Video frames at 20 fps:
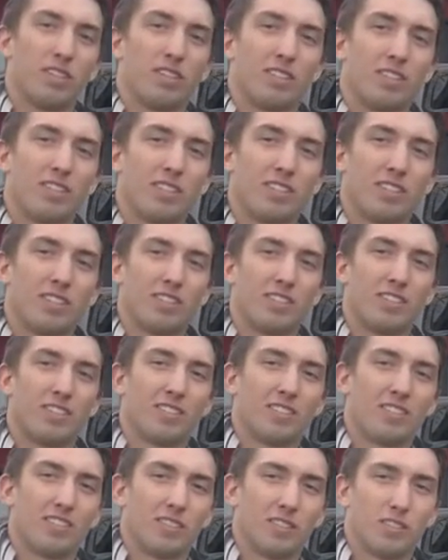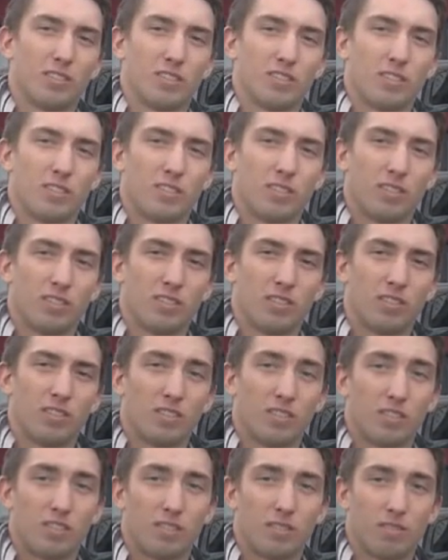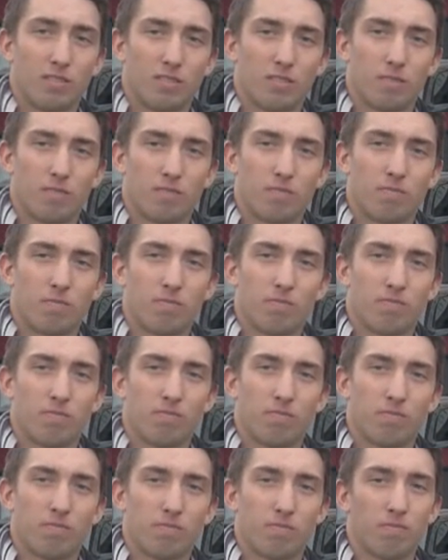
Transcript: (silent)